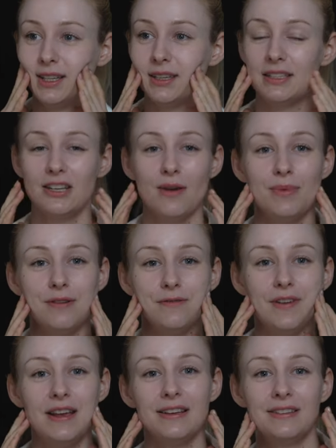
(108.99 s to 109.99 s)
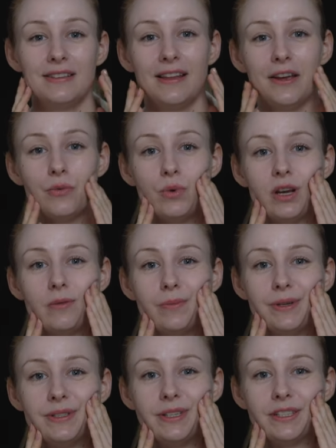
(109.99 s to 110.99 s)
the chubby face in like weird
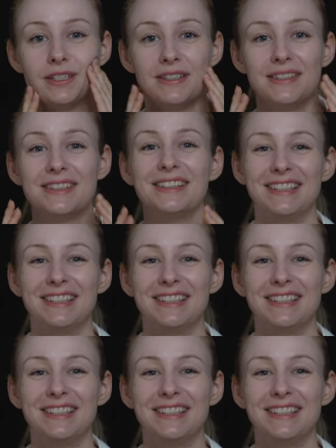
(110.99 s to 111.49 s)
positions.